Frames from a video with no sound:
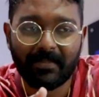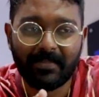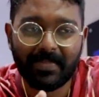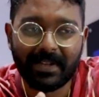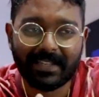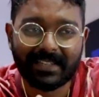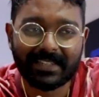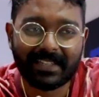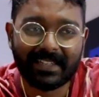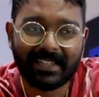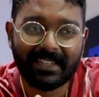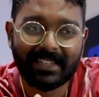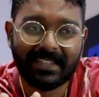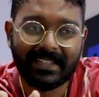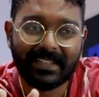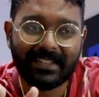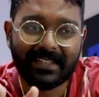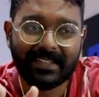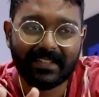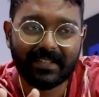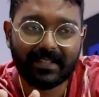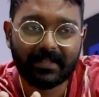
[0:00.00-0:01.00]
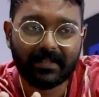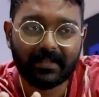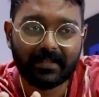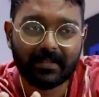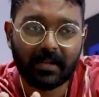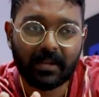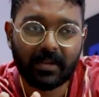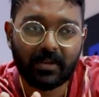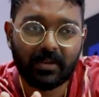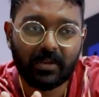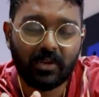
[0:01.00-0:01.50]
basically
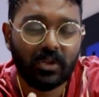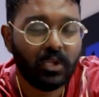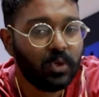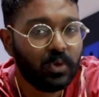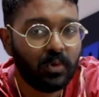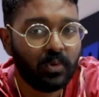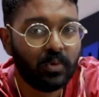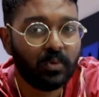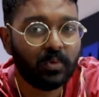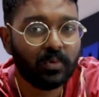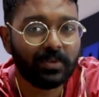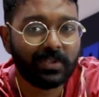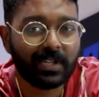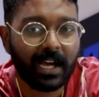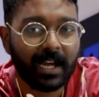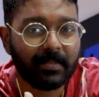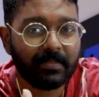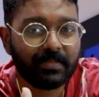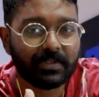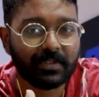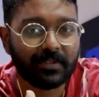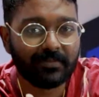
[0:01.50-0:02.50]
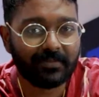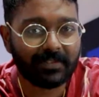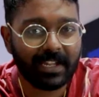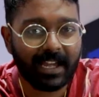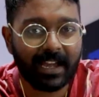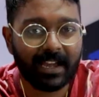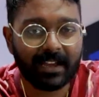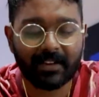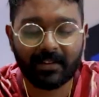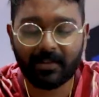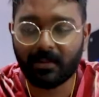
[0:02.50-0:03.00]
new types of
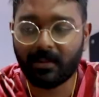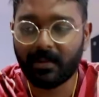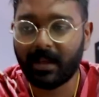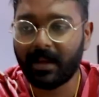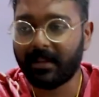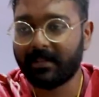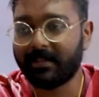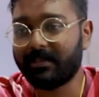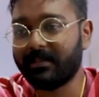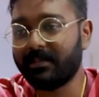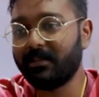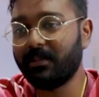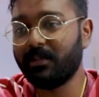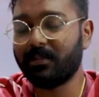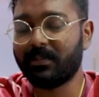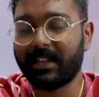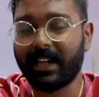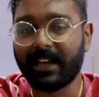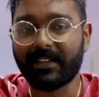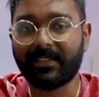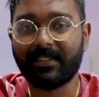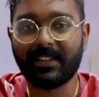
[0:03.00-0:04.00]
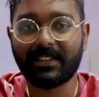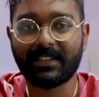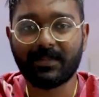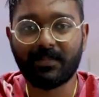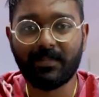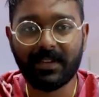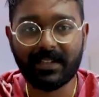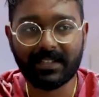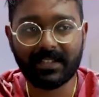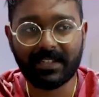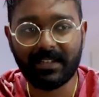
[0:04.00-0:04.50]
tech, or tech that's
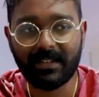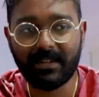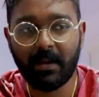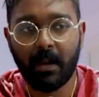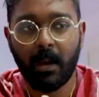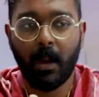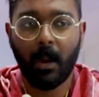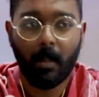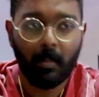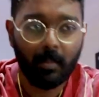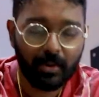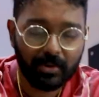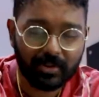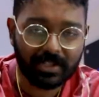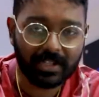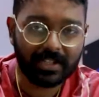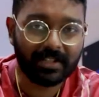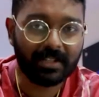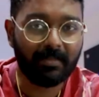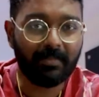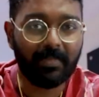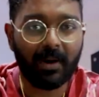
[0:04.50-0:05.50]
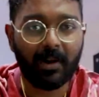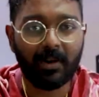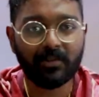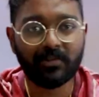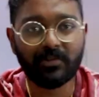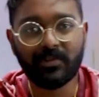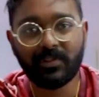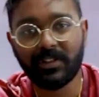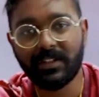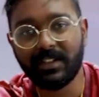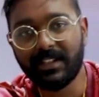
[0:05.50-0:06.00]
basically pushing the
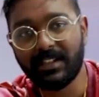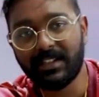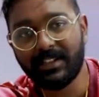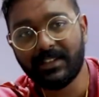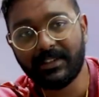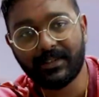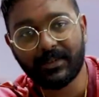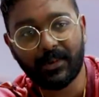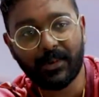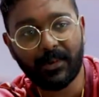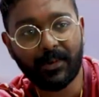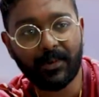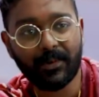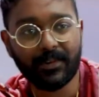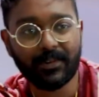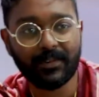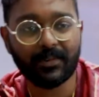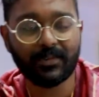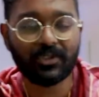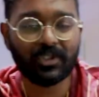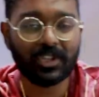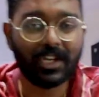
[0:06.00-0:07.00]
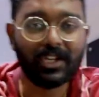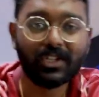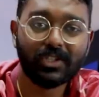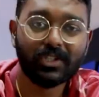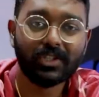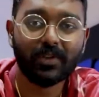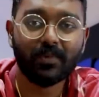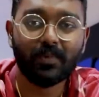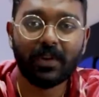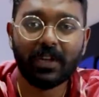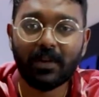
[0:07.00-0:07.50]
boundaries or
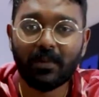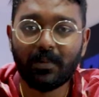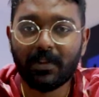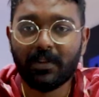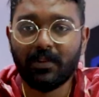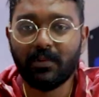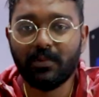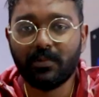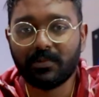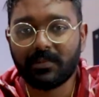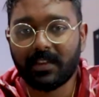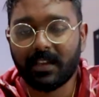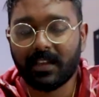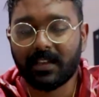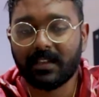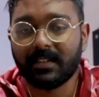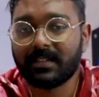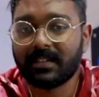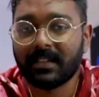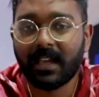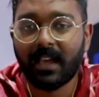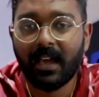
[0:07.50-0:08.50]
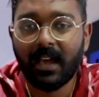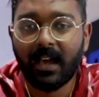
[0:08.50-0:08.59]
changing the way we use things.